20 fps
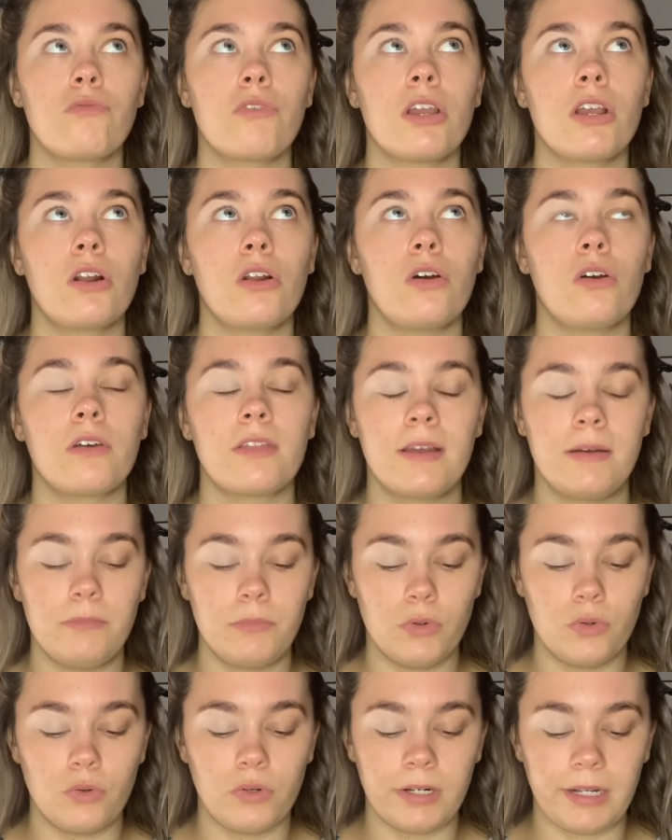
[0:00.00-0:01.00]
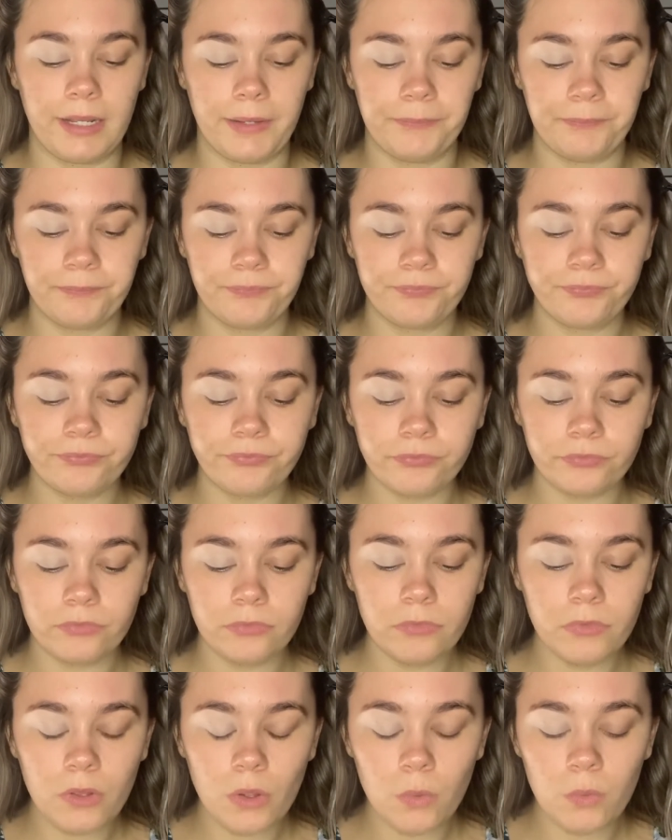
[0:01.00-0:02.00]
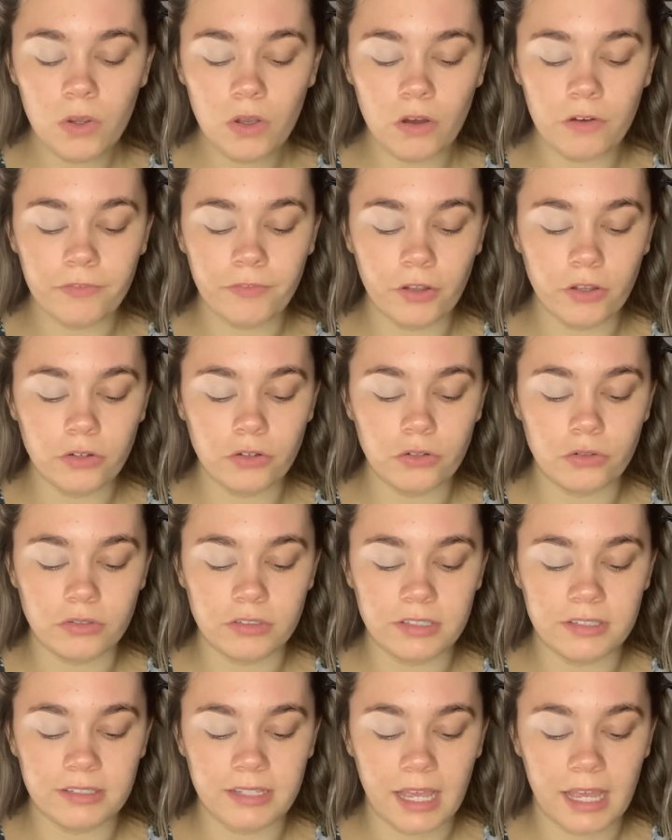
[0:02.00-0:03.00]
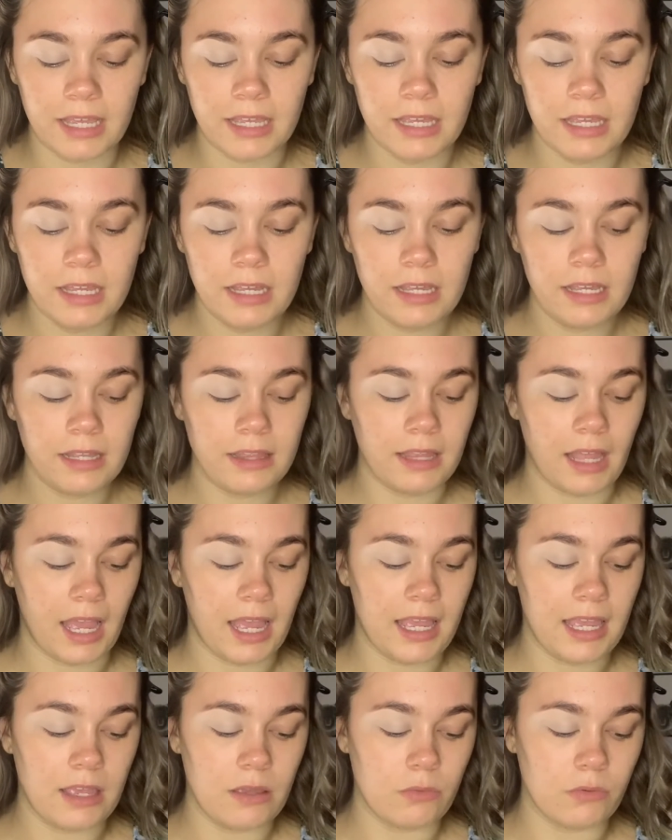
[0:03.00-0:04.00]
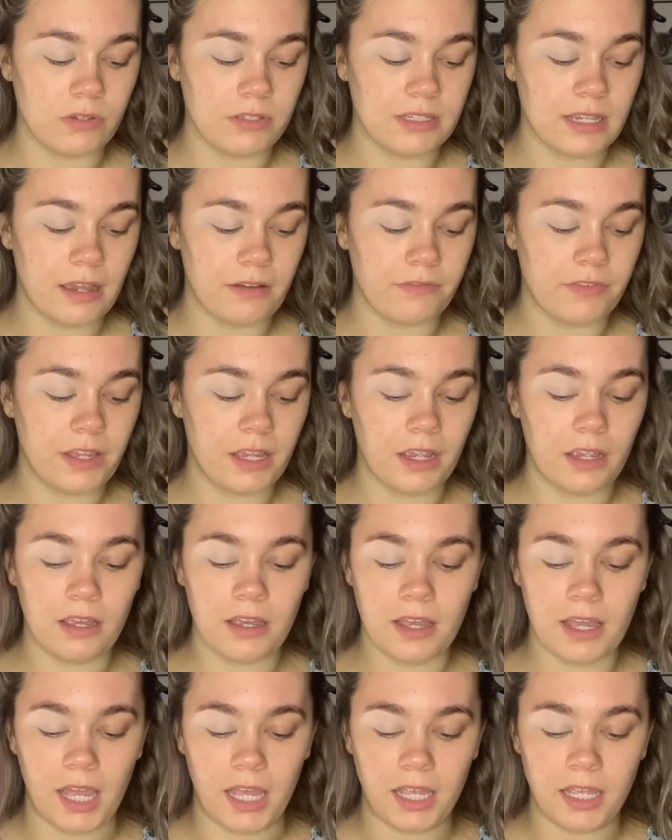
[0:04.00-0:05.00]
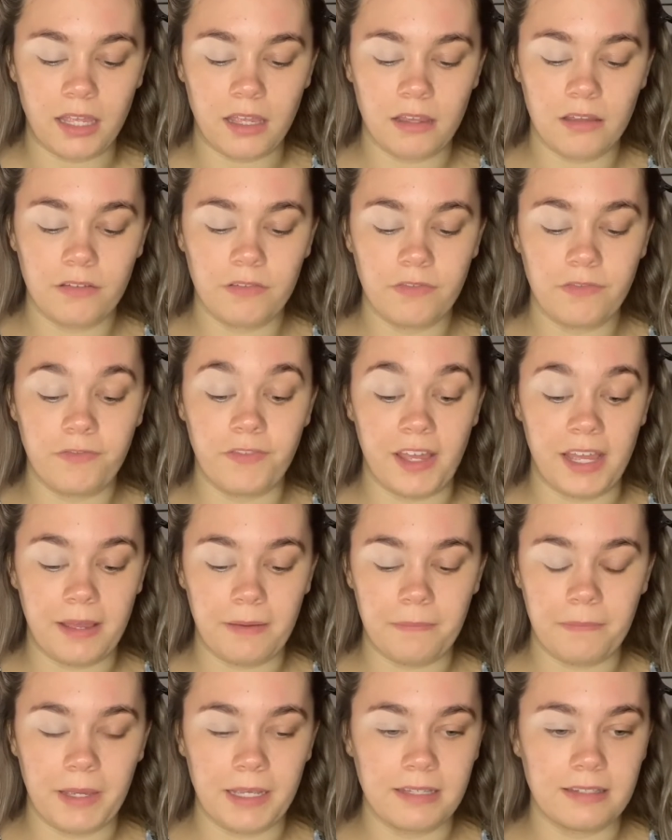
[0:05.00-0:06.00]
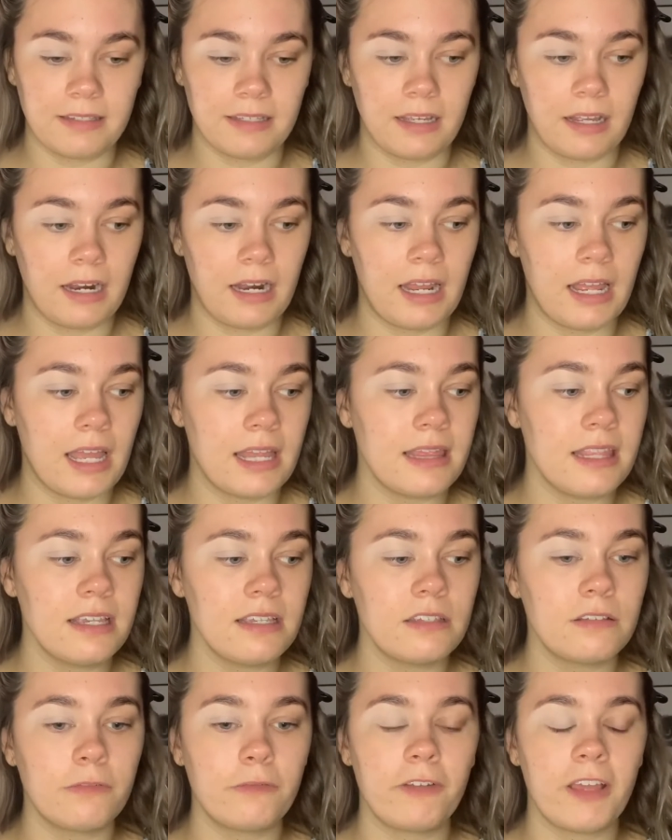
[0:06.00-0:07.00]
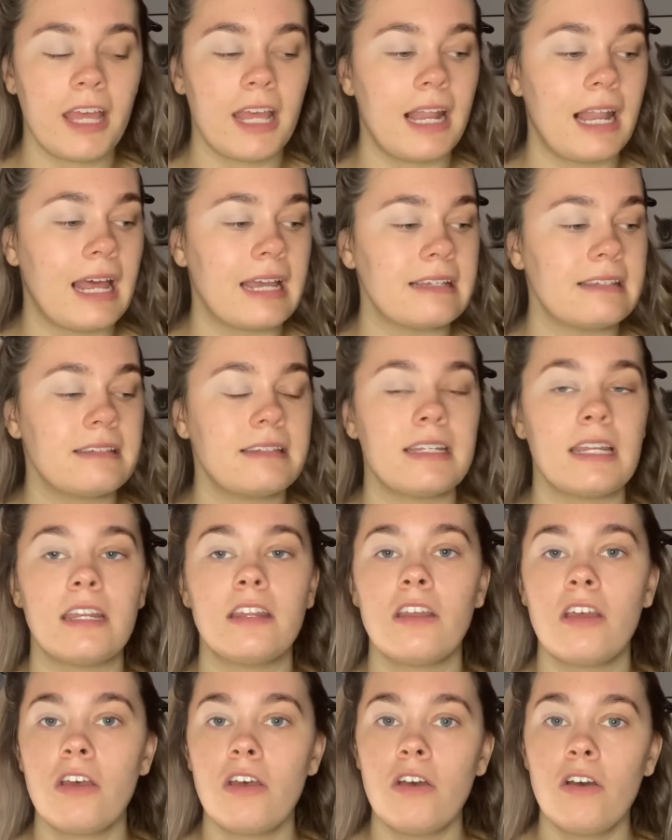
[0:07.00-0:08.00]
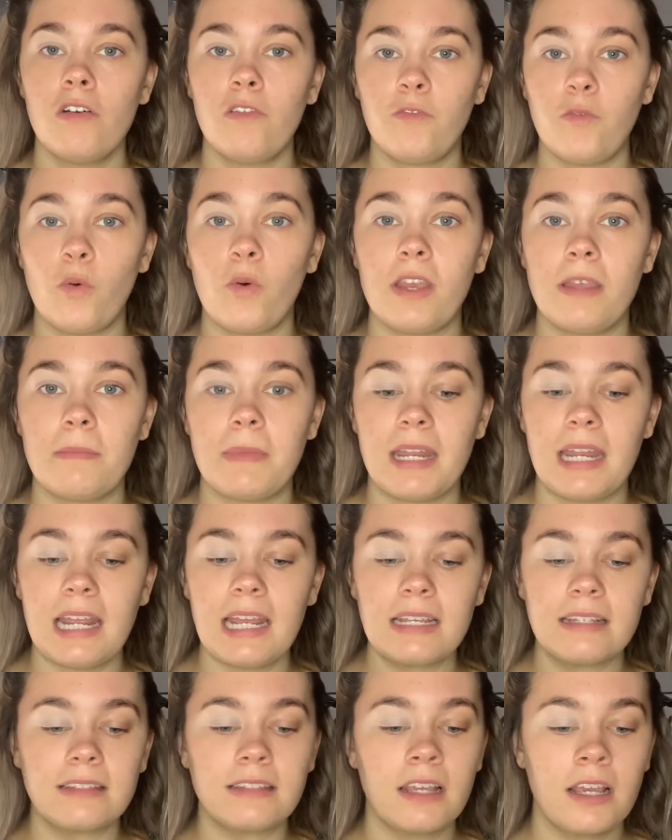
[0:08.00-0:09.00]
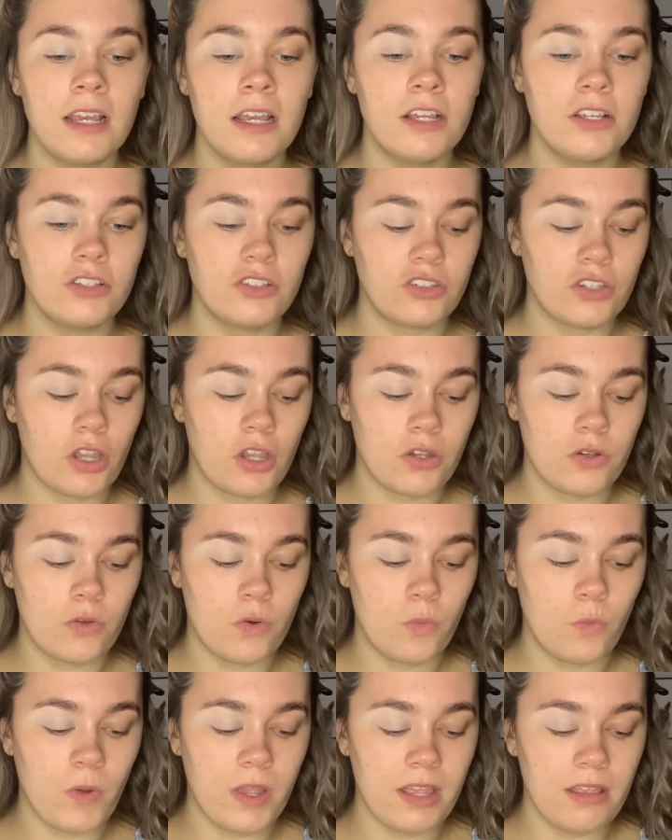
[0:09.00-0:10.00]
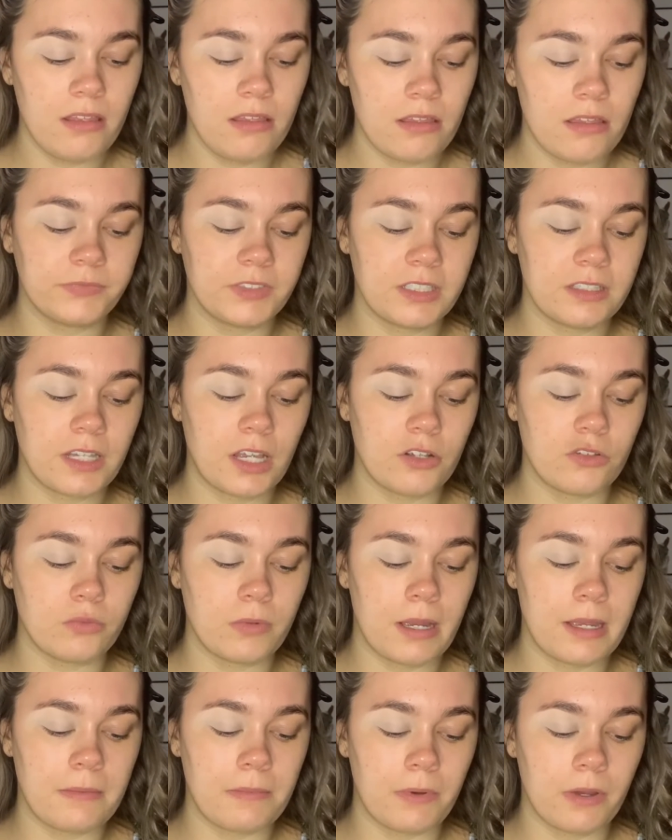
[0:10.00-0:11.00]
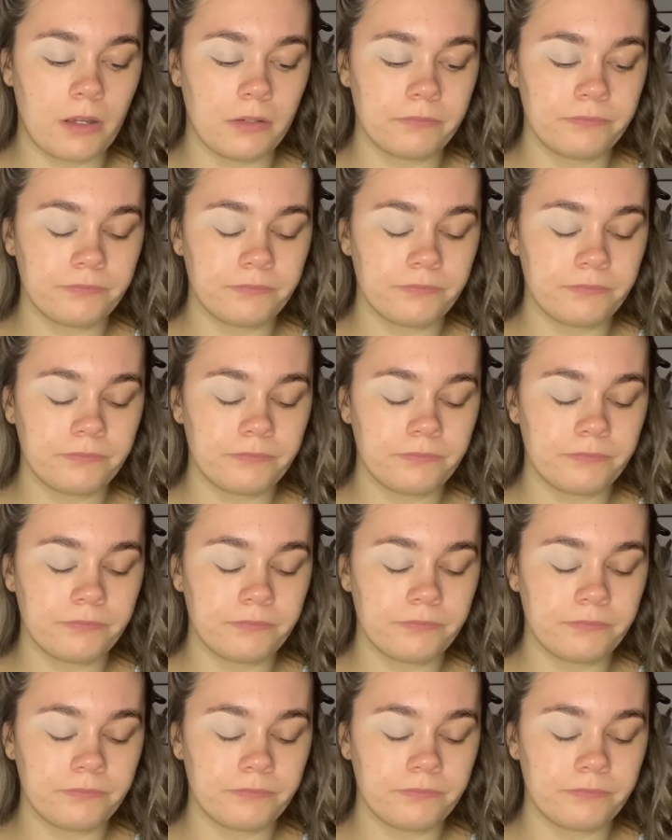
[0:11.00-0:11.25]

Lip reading: o'clock that morning we got a phone call to say that he was having a fit, basically, and this fit lasted 40 minutes. So with Sturge-Weber,